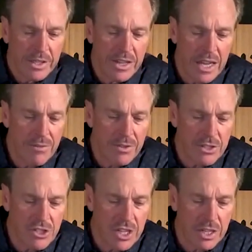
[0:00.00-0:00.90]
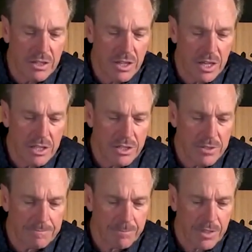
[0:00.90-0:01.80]
David said this
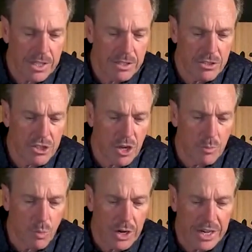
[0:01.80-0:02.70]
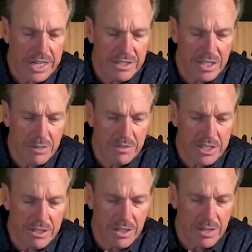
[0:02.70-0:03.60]
in Psalm 119. In
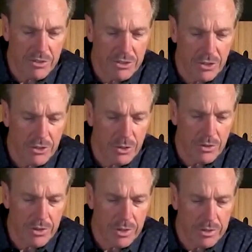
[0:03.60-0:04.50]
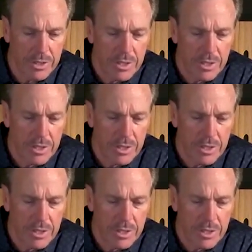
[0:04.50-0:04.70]
fact, I'll have you turn over there.